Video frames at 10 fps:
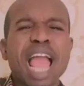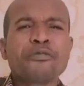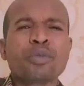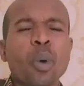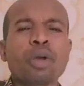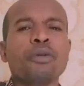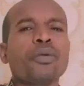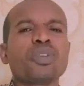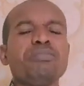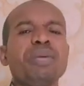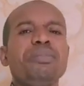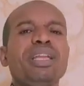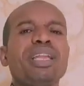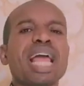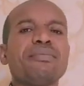every one of us may be
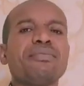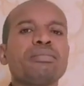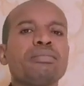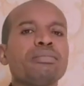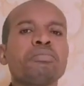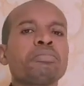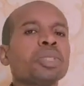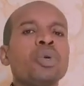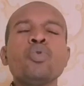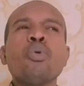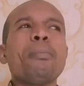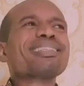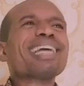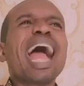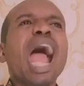in life, no
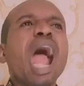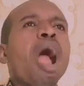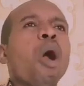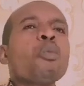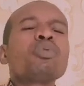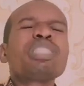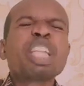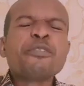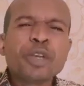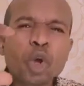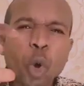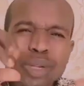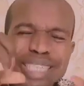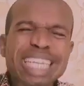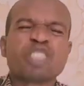matter how
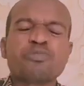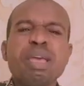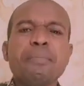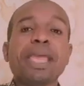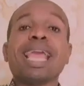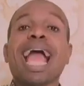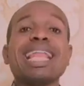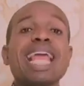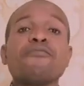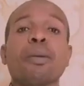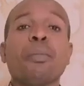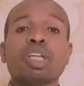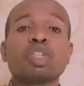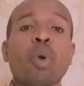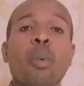difficult things may be, and
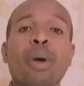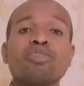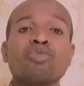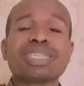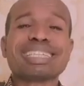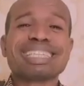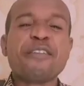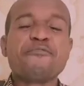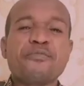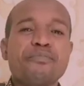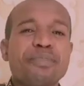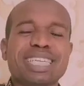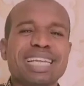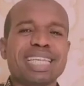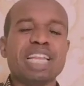everybody don't want to exercise
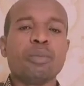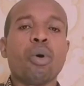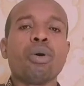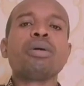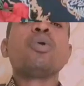patience anymore,